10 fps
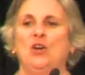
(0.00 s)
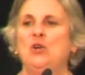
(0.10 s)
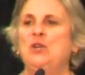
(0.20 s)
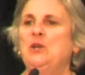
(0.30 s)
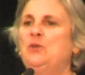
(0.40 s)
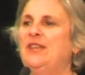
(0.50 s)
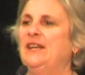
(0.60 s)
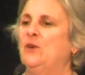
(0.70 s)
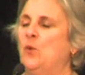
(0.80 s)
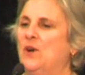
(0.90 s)
Who do you
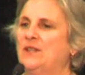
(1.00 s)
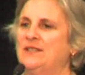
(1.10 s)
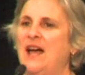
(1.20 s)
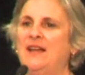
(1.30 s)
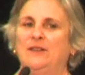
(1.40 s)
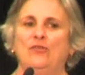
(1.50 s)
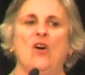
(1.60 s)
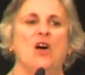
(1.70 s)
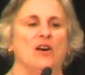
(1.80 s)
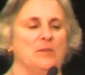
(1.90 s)
think works on the
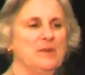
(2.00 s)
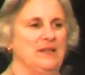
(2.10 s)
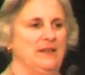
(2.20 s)
farm?